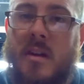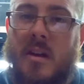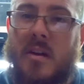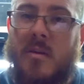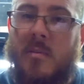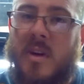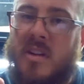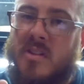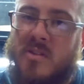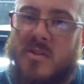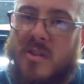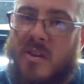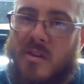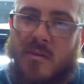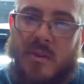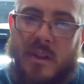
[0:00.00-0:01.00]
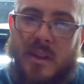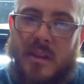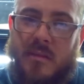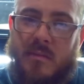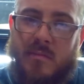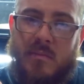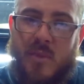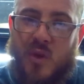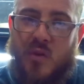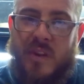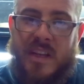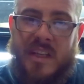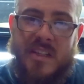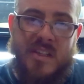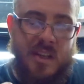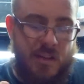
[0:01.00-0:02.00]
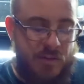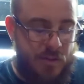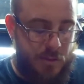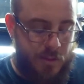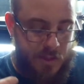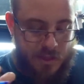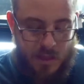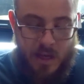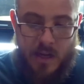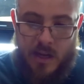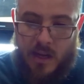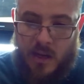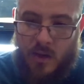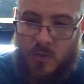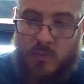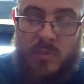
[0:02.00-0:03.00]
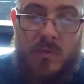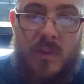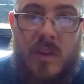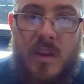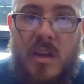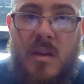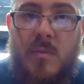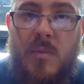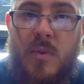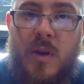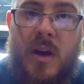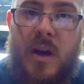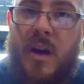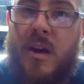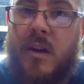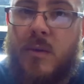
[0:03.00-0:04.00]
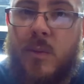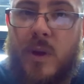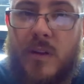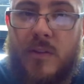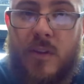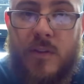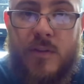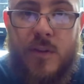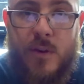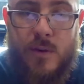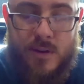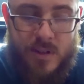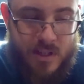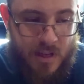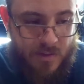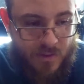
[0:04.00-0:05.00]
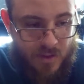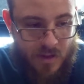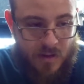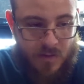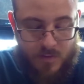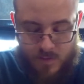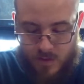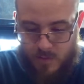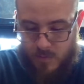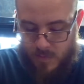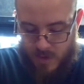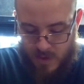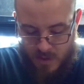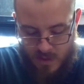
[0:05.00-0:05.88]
her muscles aren't really moving stuff, so it's to kind of help keep whatever food and stuff in there from